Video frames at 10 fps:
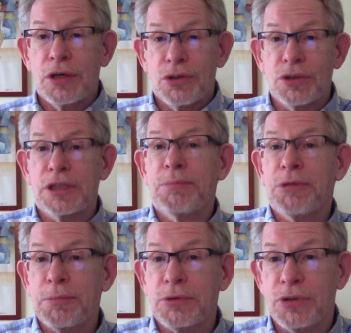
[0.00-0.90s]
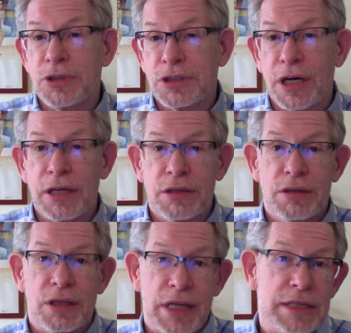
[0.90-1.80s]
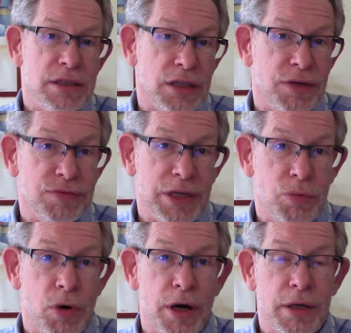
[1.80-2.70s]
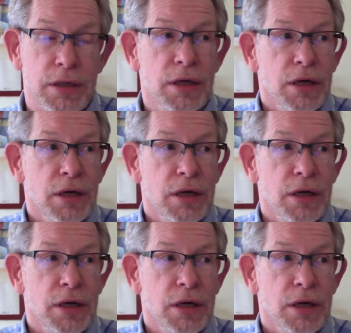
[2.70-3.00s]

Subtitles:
Usually people who decide that that's the life they want,